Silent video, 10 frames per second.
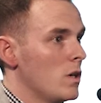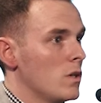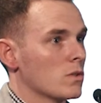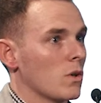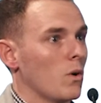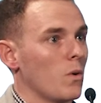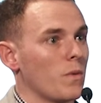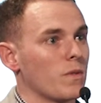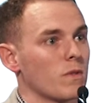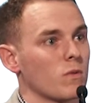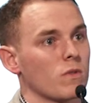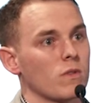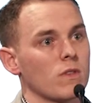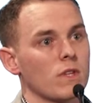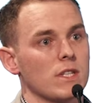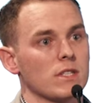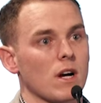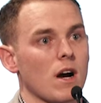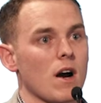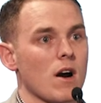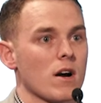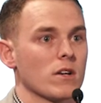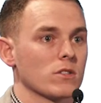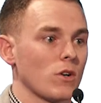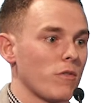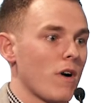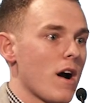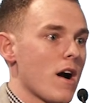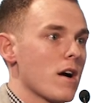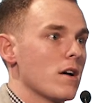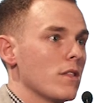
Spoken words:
So these are, so far,